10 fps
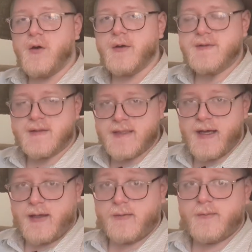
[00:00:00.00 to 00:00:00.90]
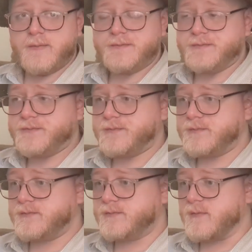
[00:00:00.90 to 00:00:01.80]
songs a day
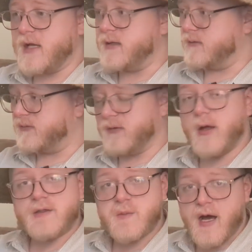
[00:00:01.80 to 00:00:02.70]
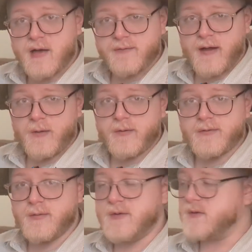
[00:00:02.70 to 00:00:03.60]
and then flood Spotify
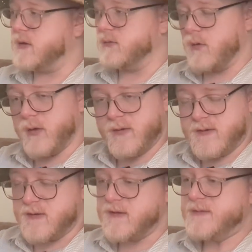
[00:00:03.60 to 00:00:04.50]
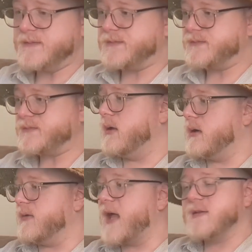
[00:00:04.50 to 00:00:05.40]
with them and steal royalties.
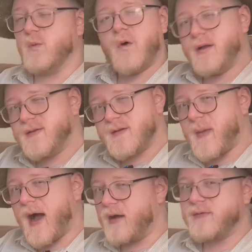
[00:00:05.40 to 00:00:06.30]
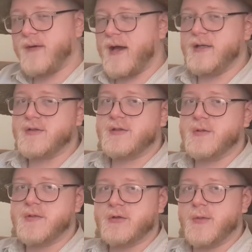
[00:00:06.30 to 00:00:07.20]
You know, that's one Spotify just
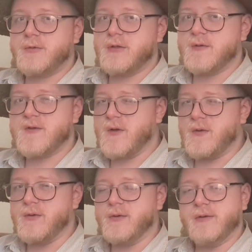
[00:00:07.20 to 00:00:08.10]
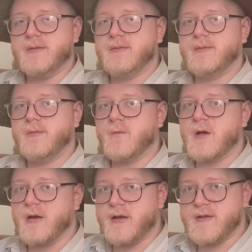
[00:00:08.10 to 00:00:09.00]
subscription sold,
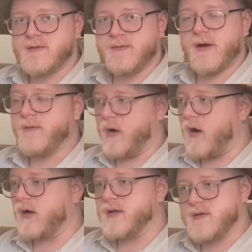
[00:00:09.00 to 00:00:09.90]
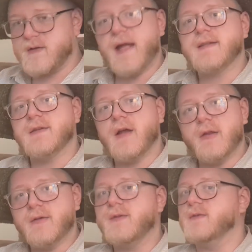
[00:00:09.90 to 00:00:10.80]
whereas for every artist, that's
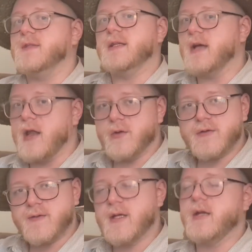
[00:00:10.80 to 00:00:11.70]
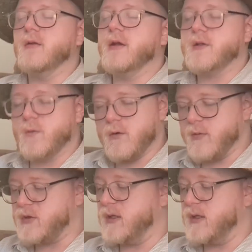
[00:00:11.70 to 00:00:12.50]
another $15 for Daniel X War